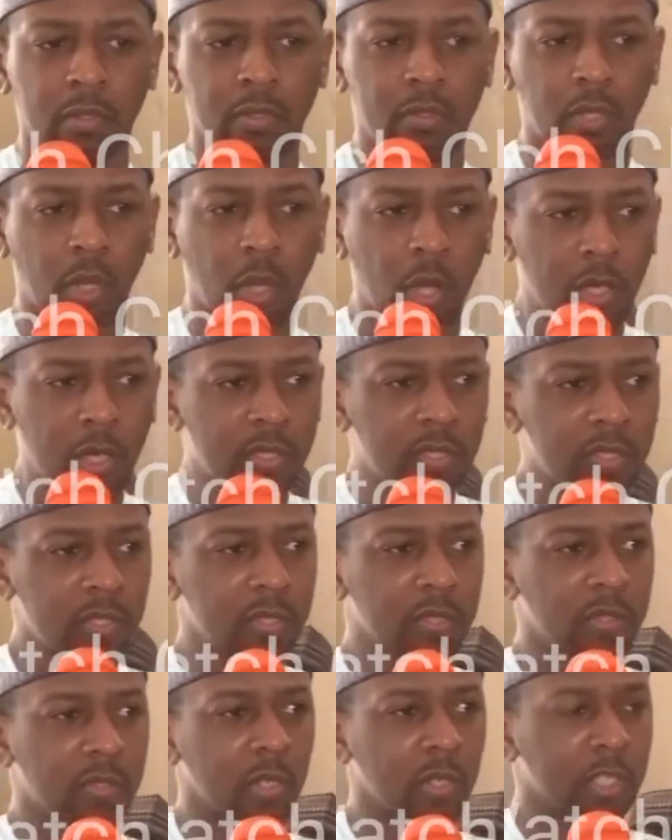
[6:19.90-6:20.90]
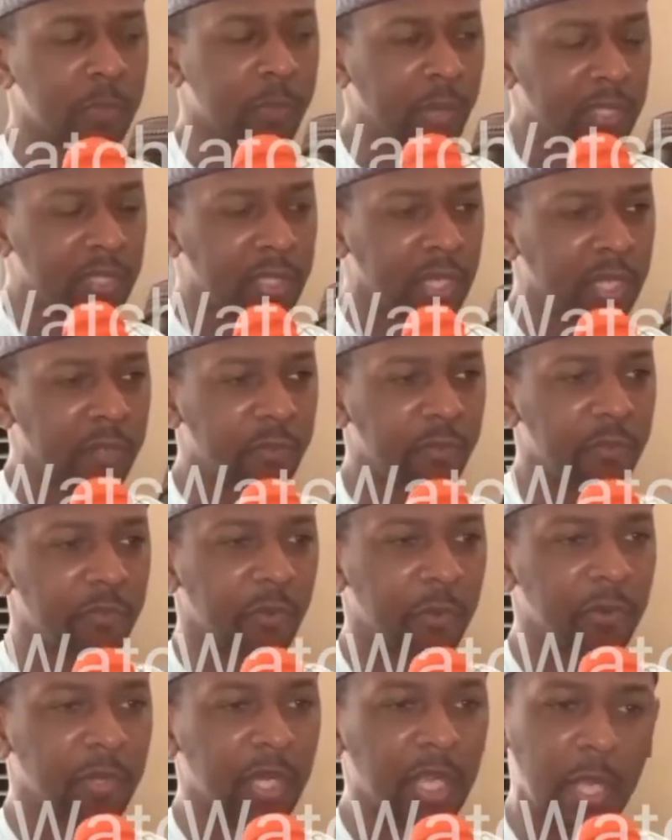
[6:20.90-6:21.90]
thugs suspected
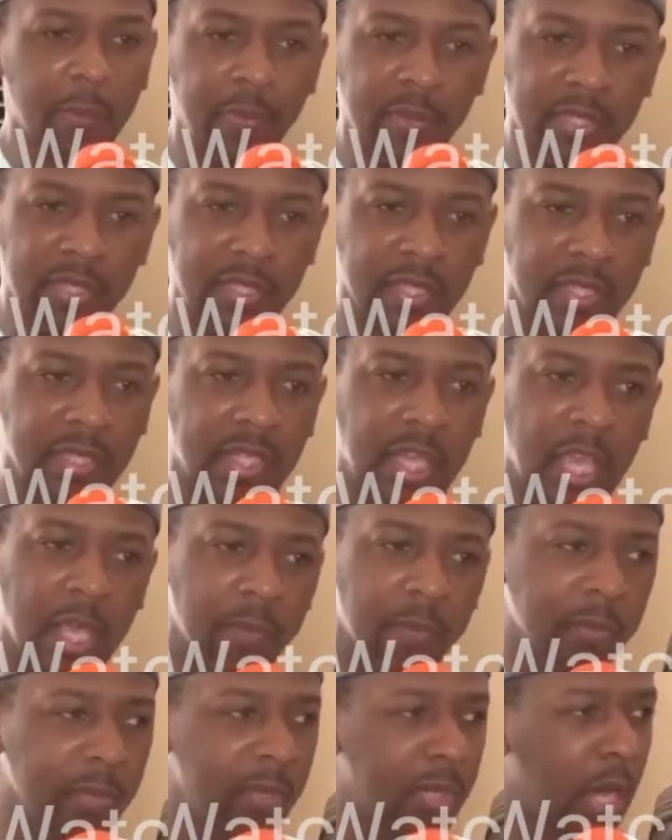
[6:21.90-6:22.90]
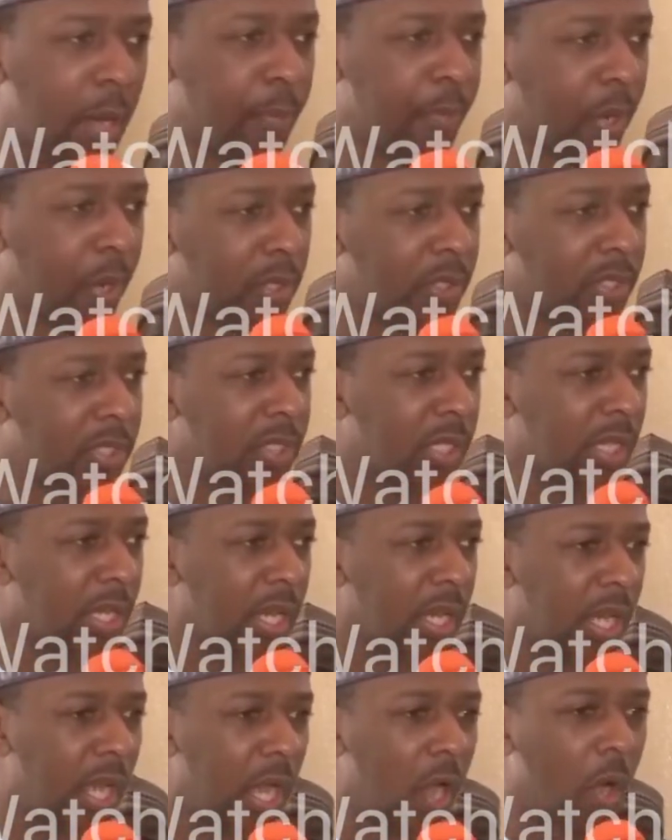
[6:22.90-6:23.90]
from the A P C came and burnt
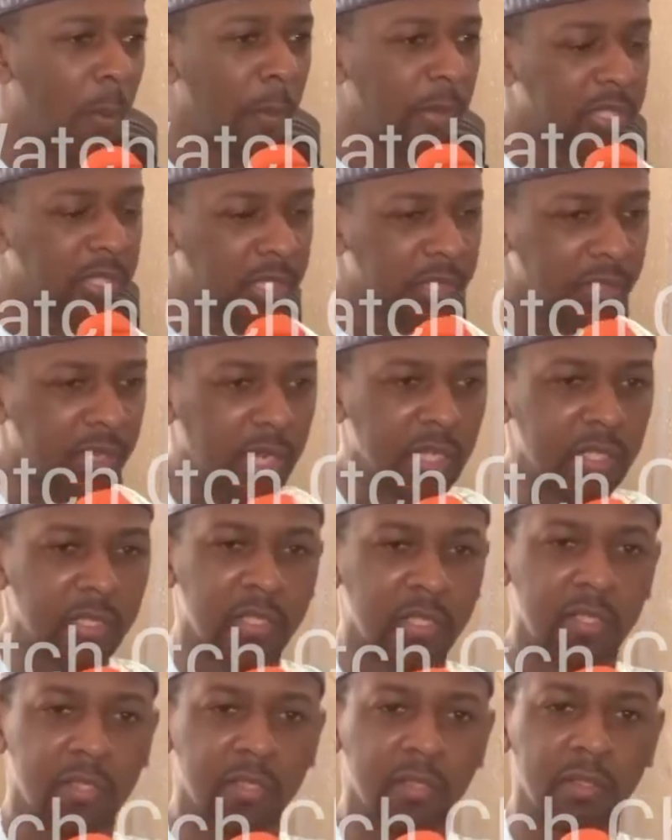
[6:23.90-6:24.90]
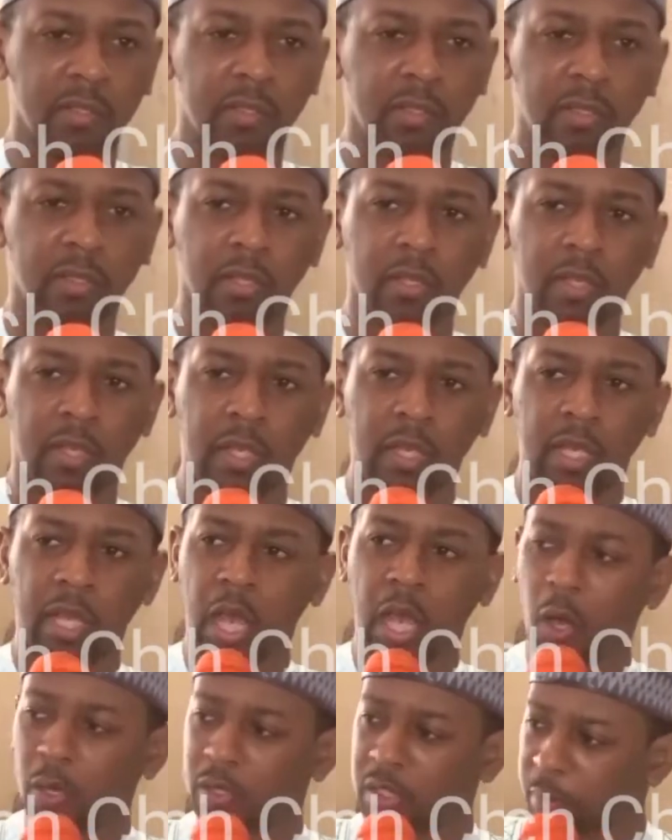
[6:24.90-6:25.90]
our materials.
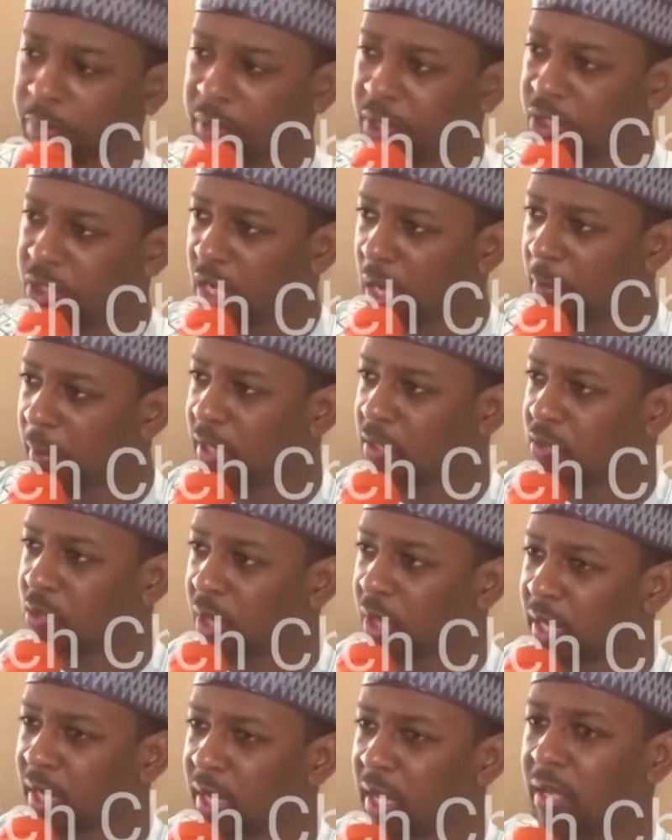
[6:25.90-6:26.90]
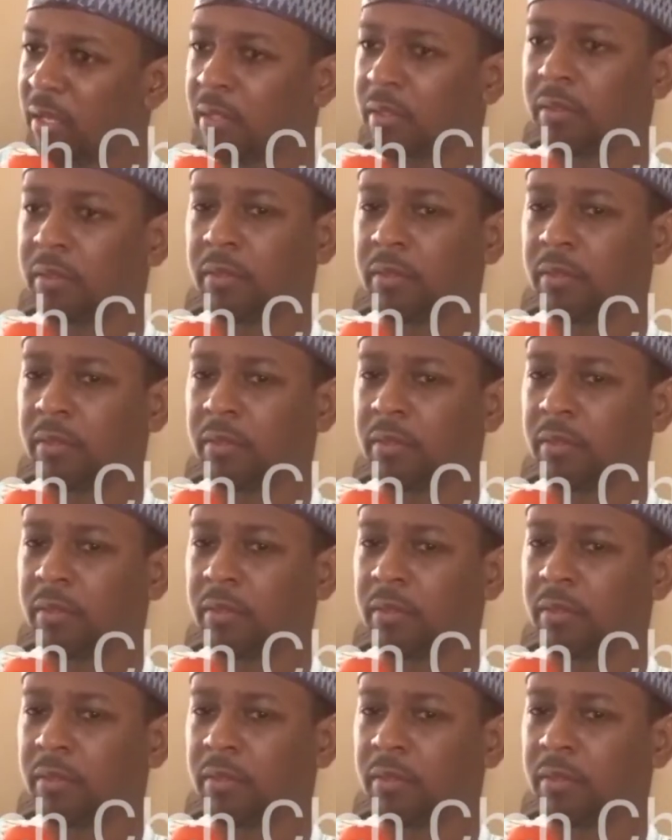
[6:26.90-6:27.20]
Our deputy chairman is not here